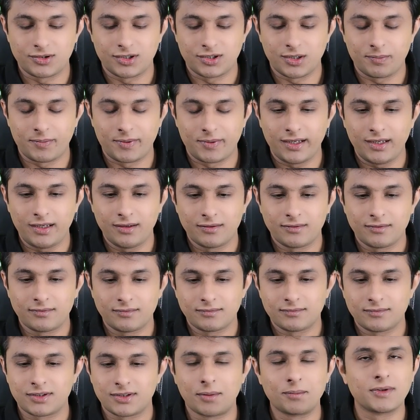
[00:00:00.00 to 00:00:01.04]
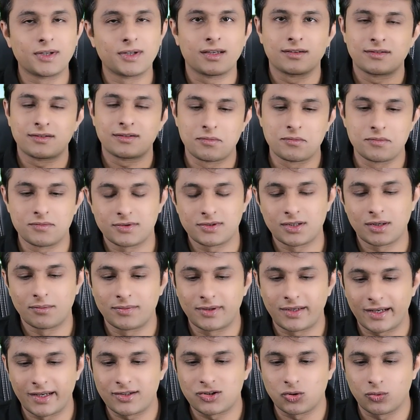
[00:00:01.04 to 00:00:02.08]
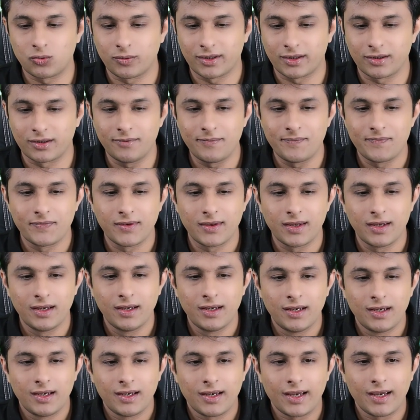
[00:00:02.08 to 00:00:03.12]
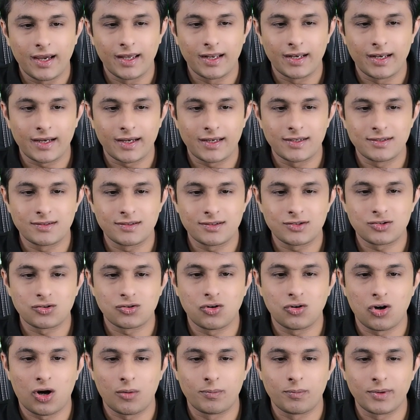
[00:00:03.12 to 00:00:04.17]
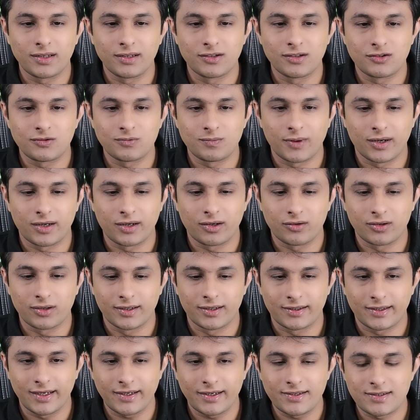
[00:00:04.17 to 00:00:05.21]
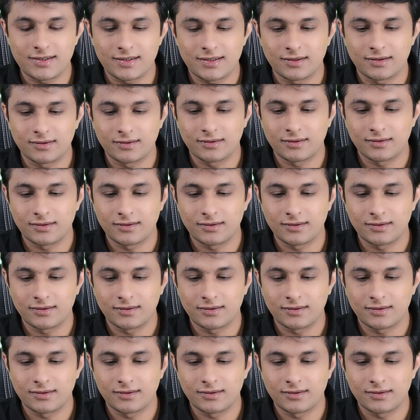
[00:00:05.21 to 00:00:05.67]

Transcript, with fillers: gpd something some some text over here and I can just copy this particular text,